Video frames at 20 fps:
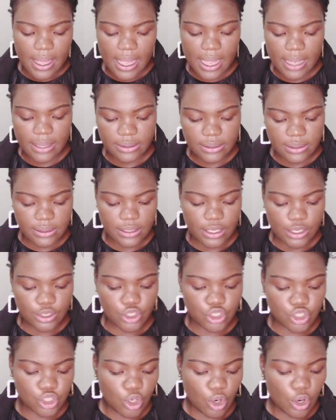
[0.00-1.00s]
and said,
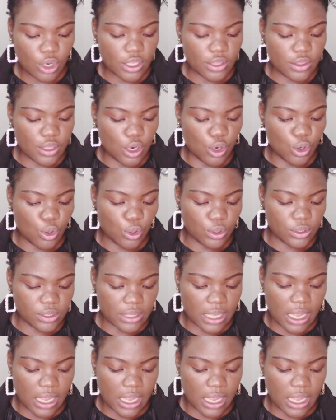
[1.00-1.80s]
surely the Lord's